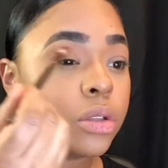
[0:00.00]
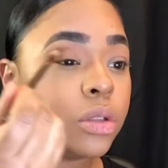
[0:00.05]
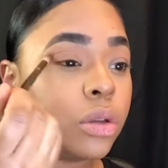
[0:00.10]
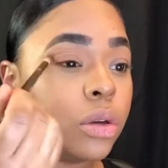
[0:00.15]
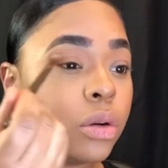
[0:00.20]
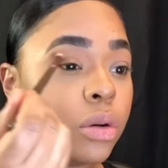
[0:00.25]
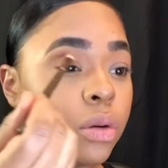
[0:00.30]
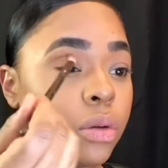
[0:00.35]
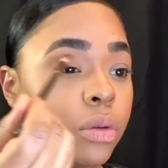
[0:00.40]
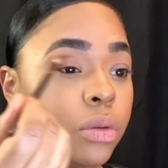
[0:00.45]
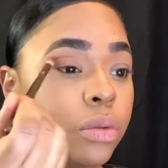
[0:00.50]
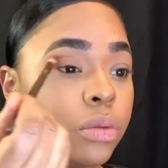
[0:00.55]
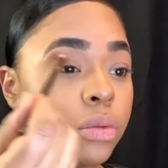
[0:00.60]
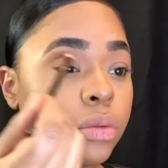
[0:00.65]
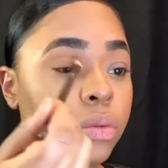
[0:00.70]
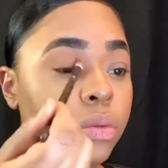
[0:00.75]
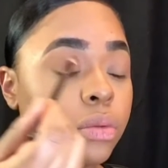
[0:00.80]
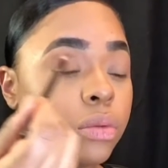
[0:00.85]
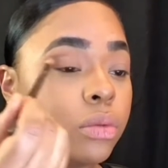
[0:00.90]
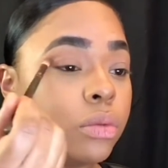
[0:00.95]

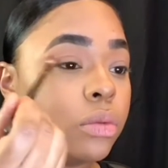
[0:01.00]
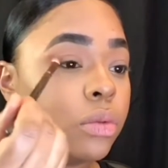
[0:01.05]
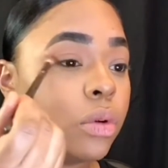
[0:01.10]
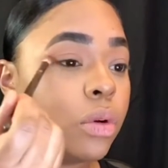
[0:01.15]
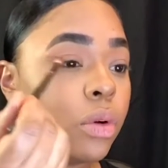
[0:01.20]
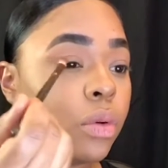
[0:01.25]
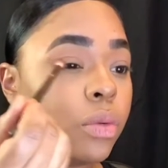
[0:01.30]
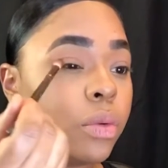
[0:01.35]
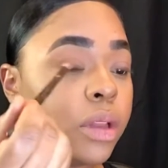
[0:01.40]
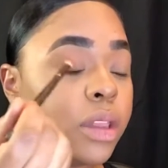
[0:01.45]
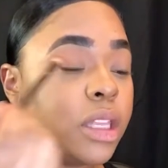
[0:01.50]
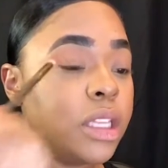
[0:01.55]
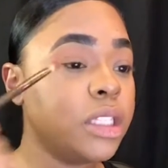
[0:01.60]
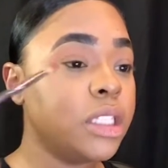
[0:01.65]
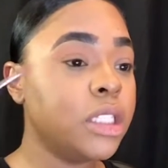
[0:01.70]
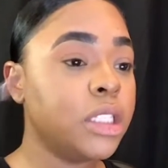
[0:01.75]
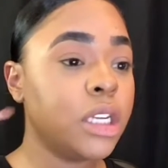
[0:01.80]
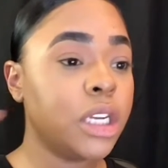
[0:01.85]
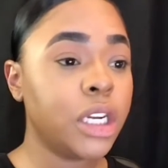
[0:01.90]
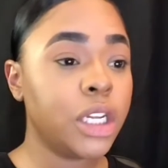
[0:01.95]
So what
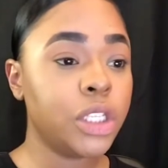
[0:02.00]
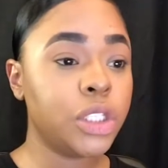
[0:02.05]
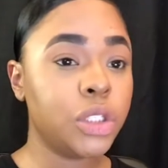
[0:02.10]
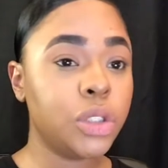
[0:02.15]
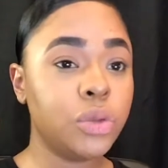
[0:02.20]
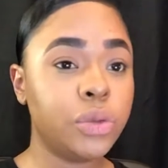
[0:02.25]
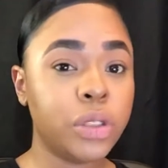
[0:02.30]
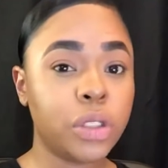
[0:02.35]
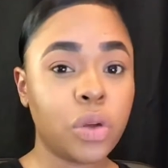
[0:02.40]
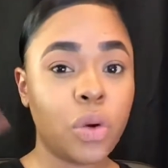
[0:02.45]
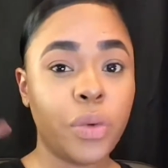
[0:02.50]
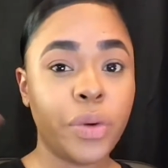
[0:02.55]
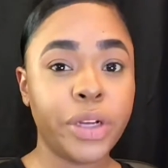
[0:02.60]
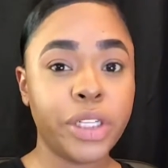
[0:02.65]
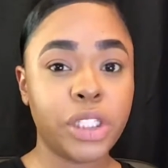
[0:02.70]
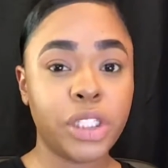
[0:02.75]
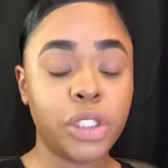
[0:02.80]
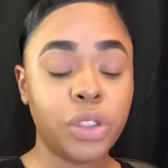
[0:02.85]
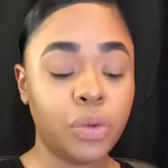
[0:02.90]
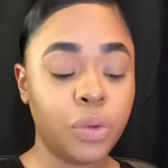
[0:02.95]
this is gonna do is
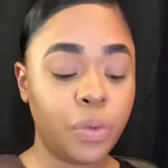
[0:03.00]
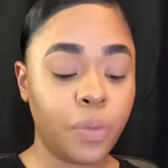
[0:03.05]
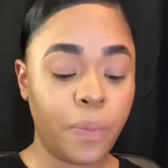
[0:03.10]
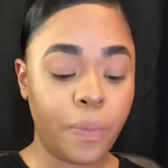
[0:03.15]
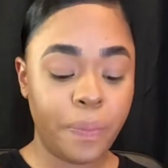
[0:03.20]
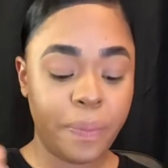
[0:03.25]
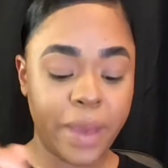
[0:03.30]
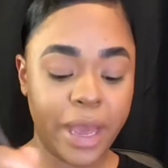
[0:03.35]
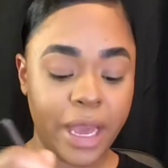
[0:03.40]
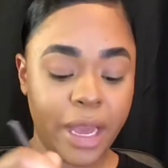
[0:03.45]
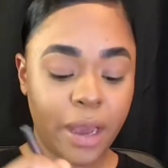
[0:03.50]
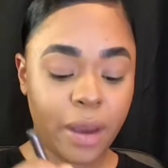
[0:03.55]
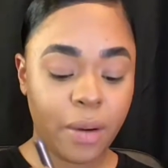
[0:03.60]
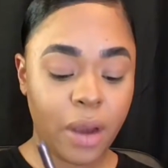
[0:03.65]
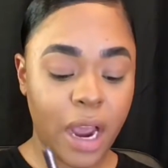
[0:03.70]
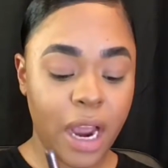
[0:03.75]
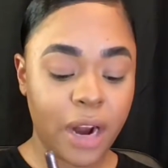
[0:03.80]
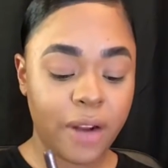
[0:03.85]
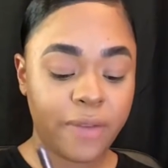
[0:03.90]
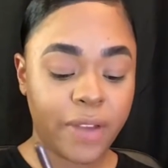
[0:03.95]
going to make
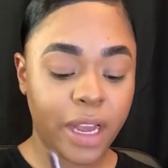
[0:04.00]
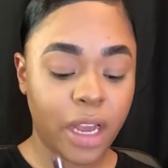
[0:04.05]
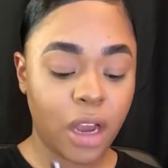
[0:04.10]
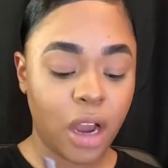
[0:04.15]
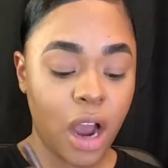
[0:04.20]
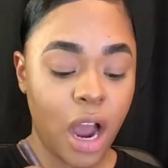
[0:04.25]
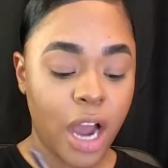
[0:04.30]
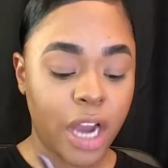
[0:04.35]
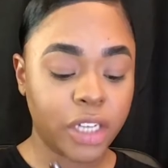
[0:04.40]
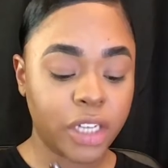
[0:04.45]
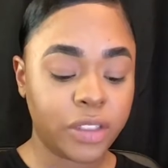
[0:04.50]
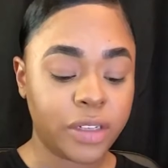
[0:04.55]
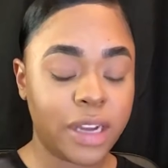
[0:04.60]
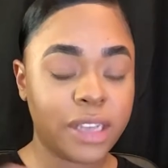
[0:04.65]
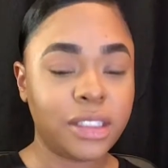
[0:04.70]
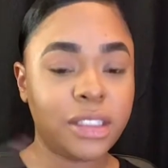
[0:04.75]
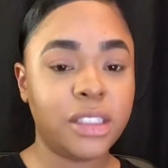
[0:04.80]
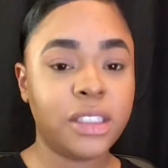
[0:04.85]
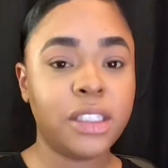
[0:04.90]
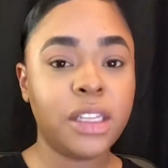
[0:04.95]
kind of like a
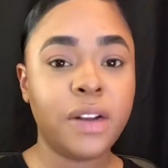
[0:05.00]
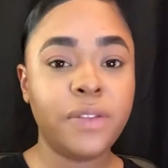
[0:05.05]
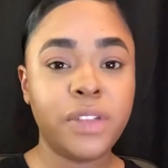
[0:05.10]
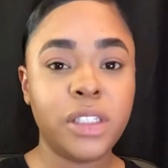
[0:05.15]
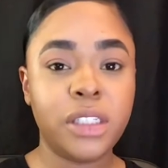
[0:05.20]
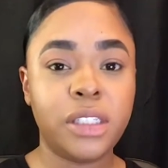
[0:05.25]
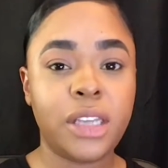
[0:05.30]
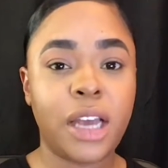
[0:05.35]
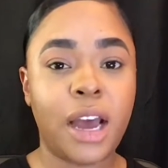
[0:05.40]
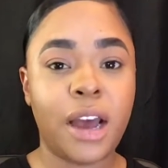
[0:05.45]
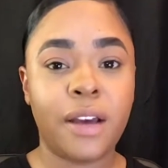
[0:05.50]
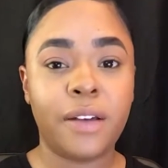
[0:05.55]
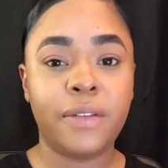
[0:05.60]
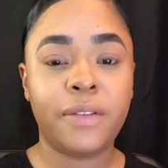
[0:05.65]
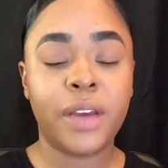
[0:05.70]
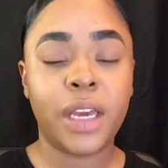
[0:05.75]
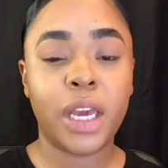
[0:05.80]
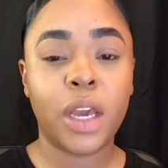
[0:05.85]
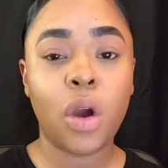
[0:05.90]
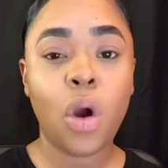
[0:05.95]
contrast. Instead of just
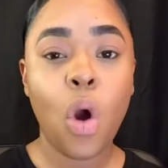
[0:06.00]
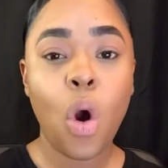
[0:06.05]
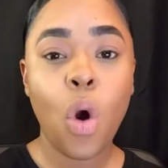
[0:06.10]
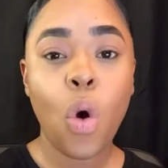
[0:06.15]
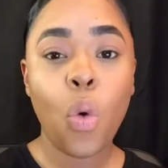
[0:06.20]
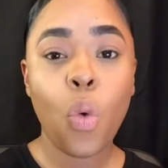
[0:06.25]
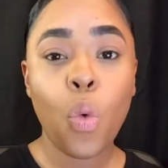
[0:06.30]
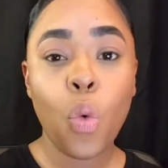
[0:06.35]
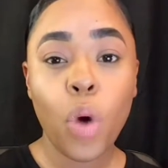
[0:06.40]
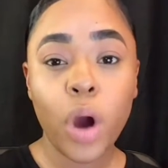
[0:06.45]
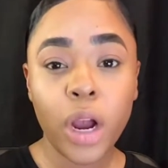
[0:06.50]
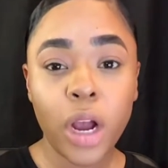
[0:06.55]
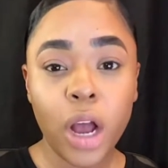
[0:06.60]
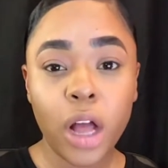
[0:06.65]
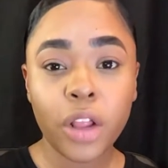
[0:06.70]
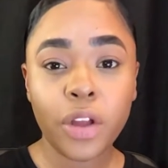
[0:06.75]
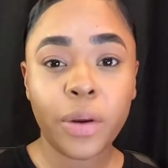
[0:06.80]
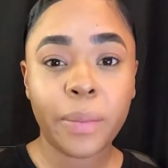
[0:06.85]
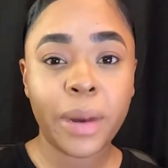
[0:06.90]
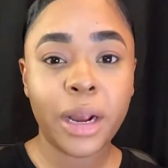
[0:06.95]
having one
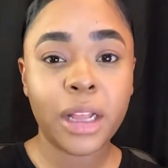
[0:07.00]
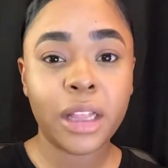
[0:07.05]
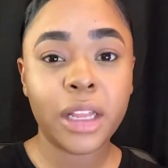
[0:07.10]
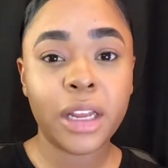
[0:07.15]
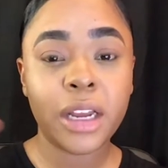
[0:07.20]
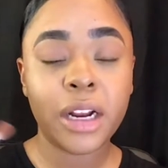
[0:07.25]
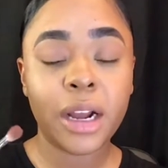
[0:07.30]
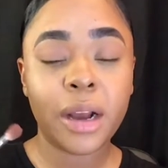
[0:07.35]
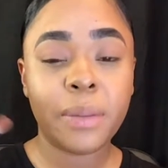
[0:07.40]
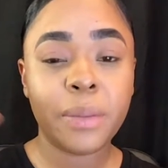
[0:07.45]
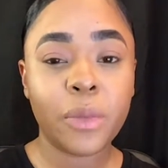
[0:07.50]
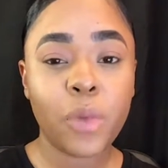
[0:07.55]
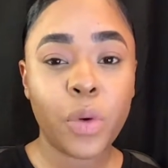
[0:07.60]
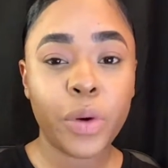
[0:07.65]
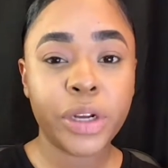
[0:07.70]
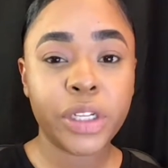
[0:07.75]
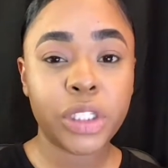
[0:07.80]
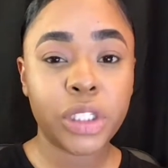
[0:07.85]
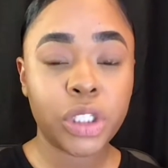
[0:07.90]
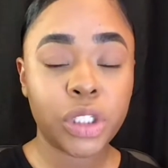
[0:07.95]
color on my lid, I'm
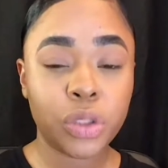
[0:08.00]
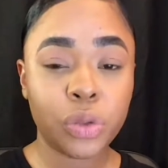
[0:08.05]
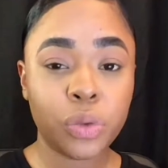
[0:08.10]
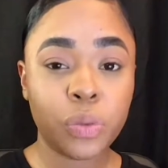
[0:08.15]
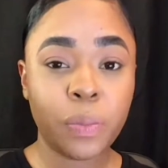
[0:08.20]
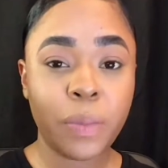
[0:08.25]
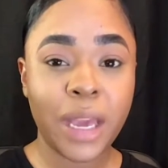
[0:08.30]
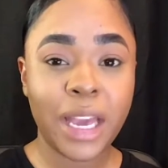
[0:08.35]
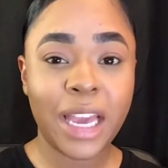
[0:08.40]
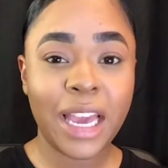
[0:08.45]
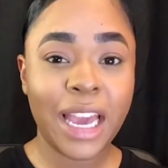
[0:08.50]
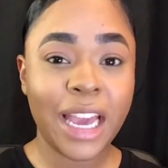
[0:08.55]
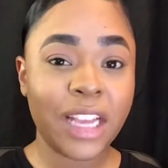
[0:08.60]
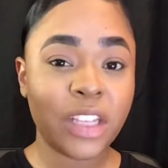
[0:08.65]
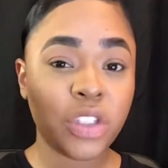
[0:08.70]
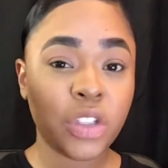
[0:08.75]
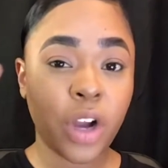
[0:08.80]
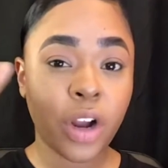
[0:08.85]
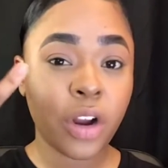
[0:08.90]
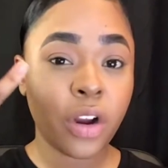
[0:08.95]
going to make a
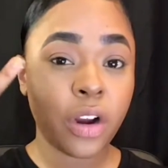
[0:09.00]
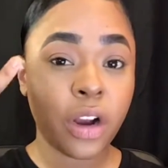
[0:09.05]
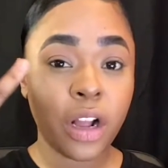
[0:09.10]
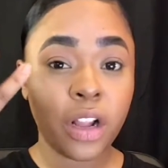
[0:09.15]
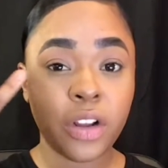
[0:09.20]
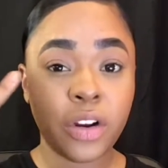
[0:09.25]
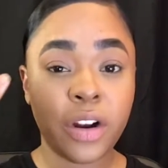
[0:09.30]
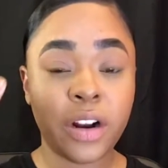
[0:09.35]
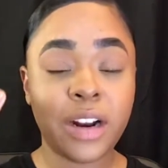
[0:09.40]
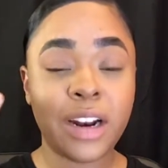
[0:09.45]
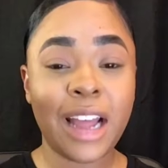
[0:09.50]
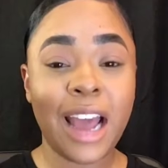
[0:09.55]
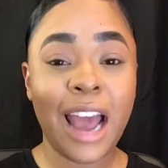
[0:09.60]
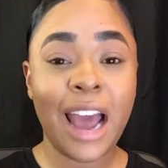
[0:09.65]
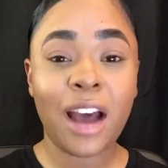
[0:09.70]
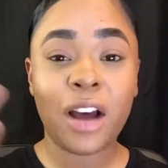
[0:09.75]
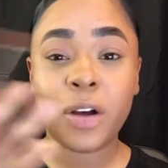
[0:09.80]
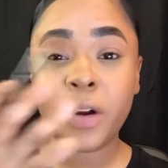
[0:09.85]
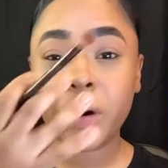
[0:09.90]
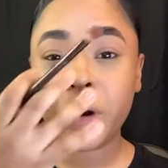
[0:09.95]
darker color on the
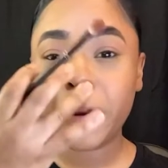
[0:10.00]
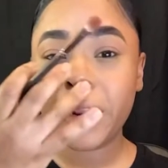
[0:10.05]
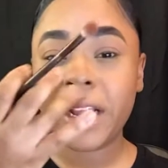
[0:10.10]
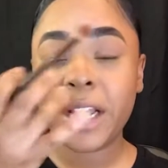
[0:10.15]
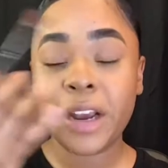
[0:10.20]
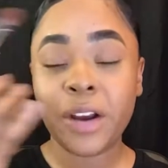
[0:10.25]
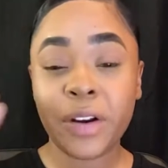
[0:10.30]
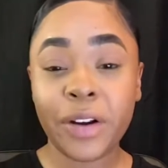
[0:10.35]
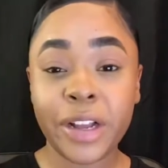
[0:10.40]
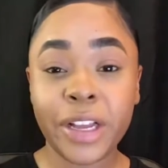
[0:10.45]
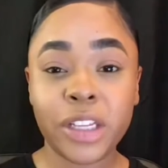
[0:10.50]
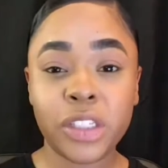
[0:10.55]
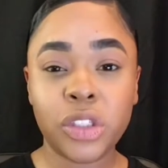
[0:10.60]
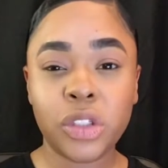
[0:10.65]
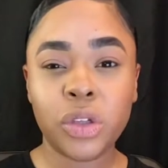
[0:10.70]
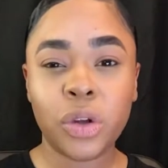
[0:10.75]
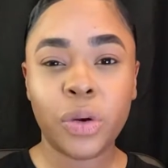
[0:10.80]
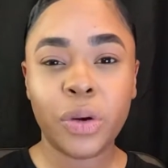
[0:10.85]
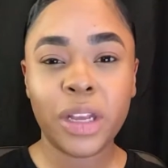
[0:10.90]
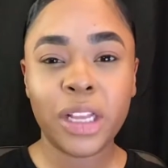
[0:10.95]
outer area
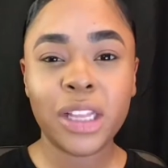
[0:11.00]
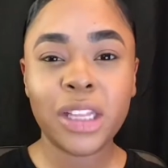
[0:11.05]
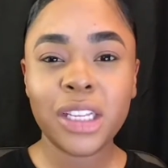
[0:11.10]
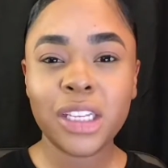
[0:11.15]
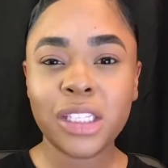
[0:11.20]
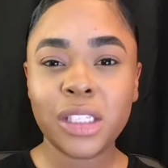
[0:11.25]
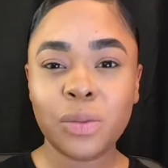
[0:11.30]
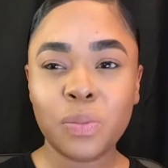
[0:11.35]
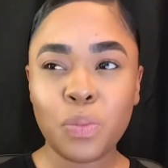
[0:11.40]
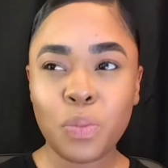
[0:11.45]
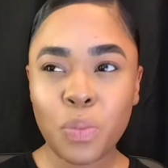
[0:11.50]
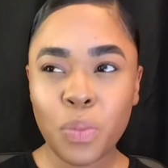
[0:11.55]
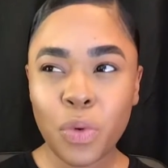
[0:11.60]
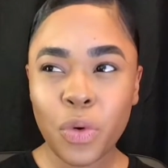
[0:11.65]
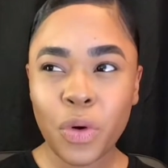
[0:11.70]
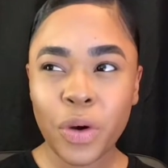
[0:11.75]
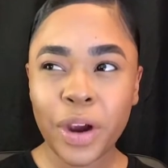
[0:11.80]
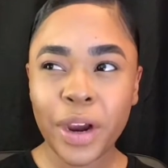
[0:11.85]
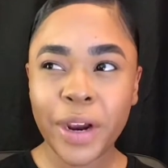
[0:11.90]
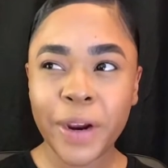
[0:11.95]
so it looks
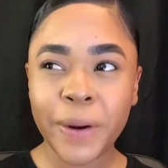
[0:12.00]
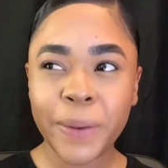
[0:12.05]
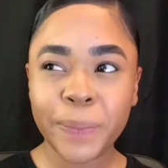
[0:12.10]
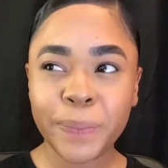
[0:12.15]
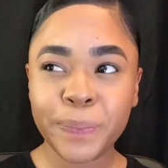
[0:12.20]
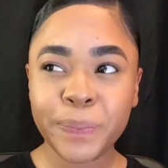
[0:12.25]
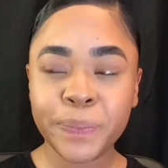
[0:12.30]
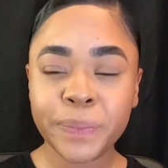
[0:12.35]
more,